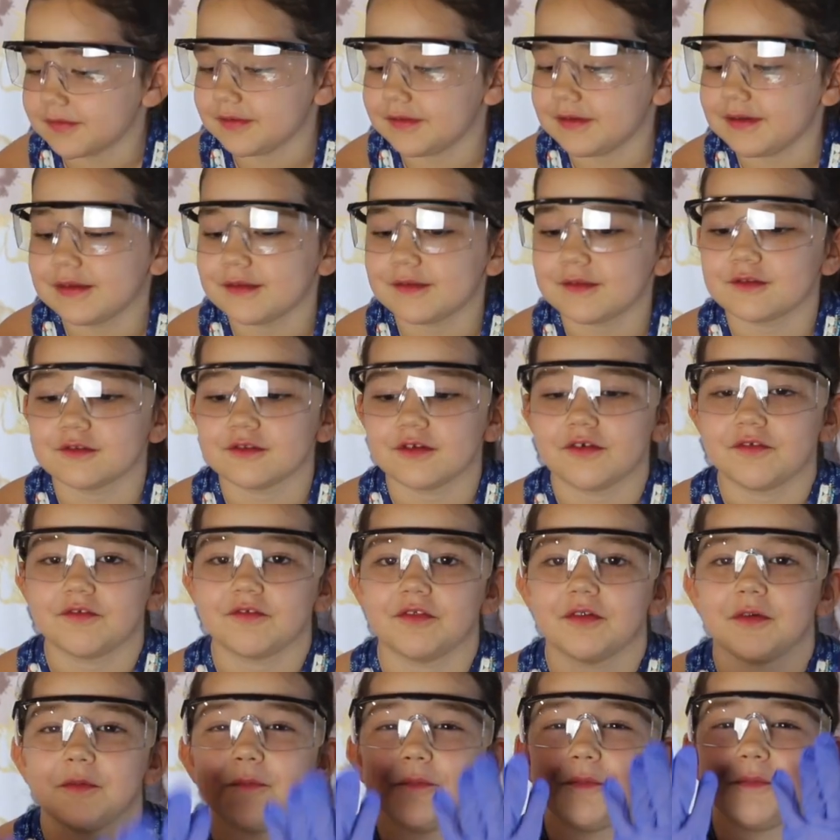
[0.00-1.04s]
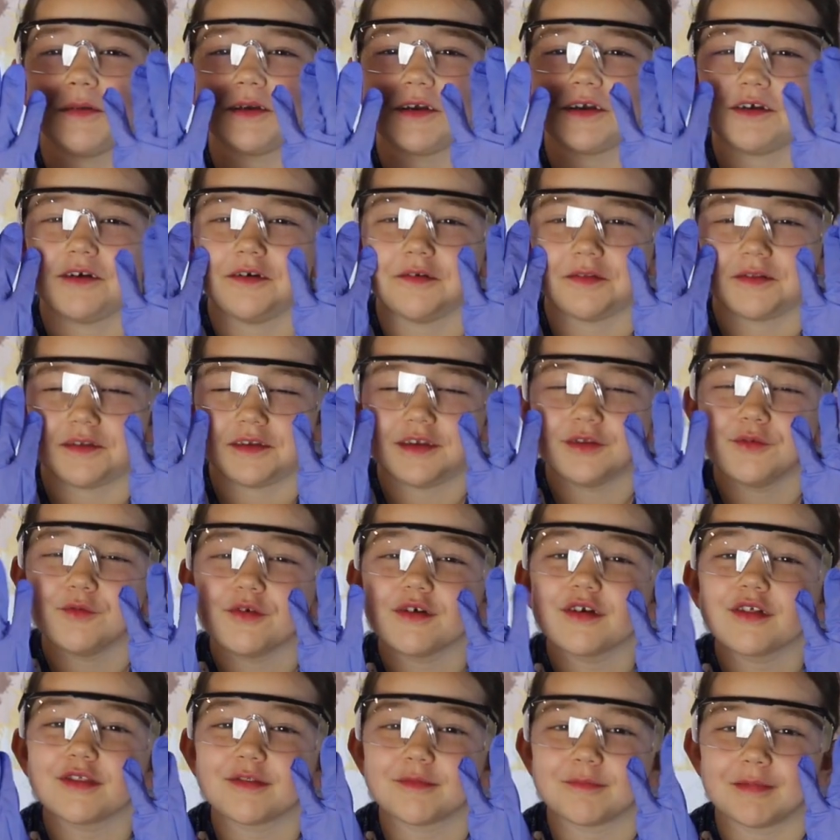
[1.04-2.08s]
These girls are bigger than
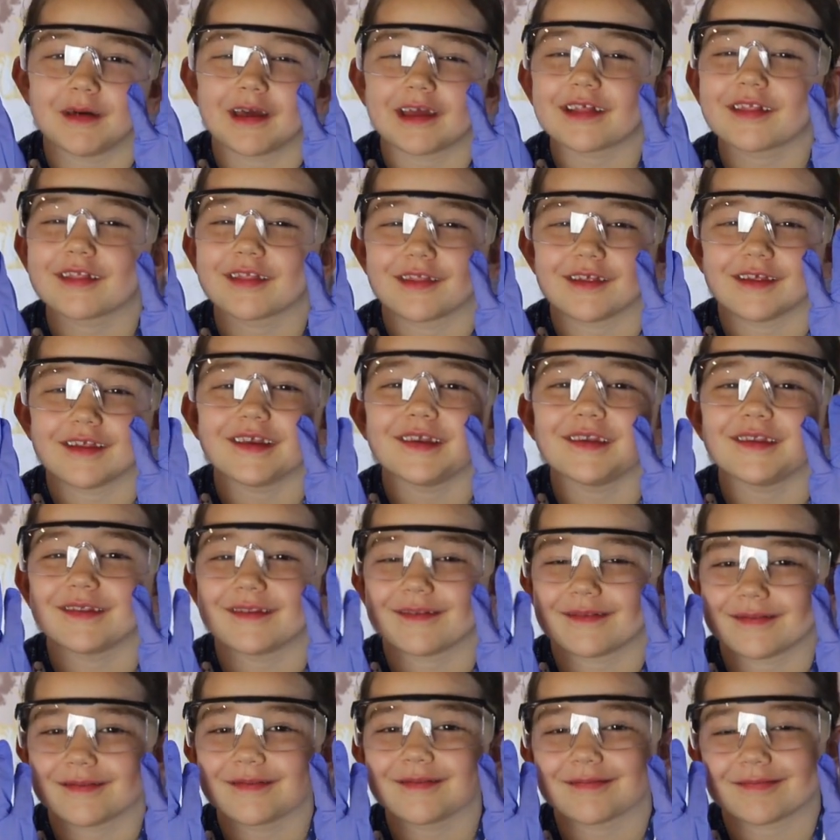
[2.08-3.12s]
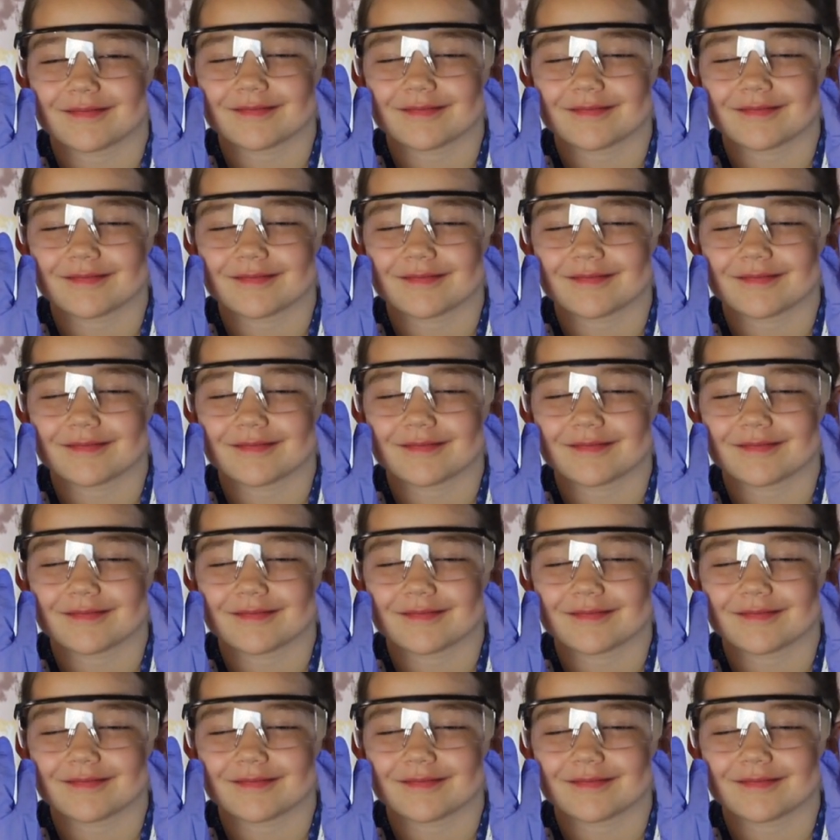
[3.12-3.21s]
you expected.